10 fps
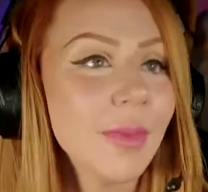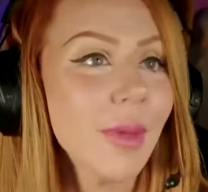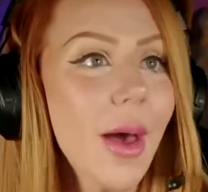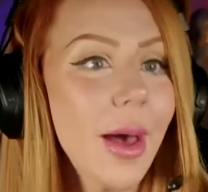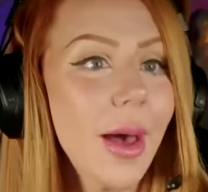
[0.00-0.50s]

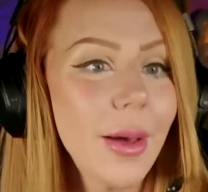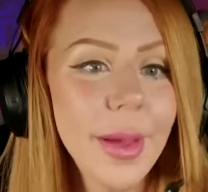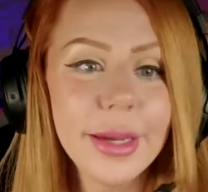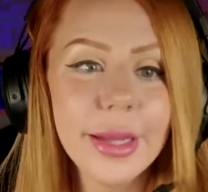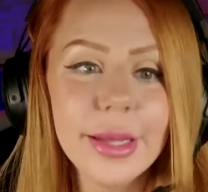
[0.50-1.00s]

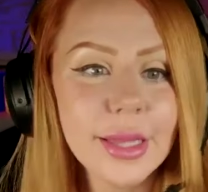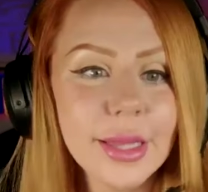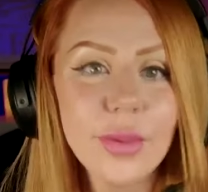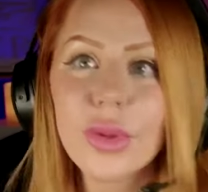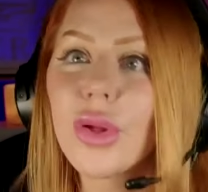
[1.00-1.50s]
And he says he
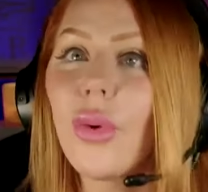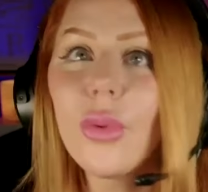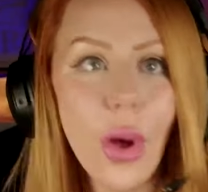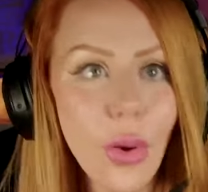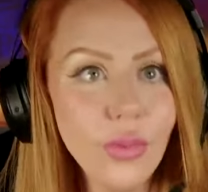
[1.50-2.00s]
was
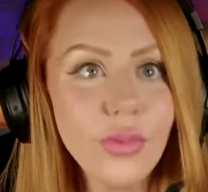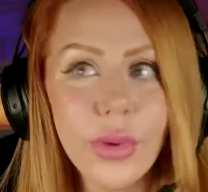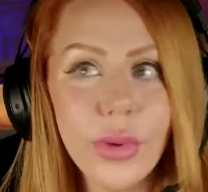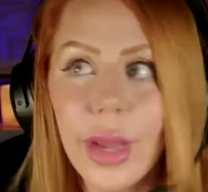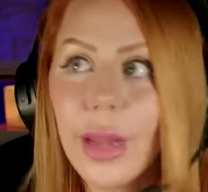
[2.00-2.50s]
so
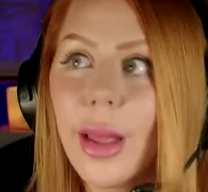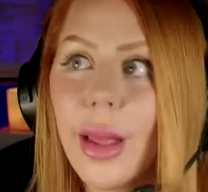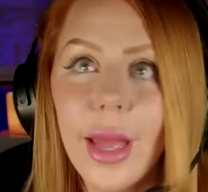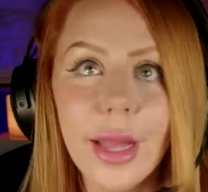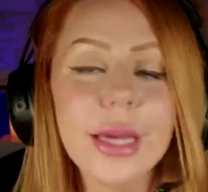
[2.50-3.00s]
over it.
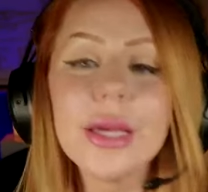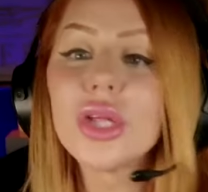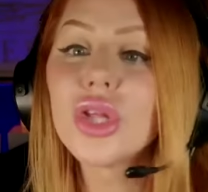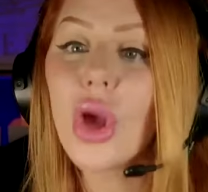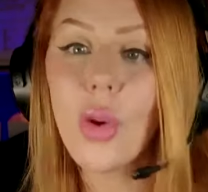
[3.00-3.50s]
And he's
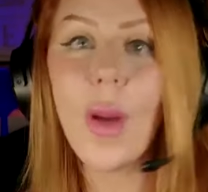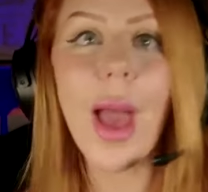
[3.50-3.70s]
so happy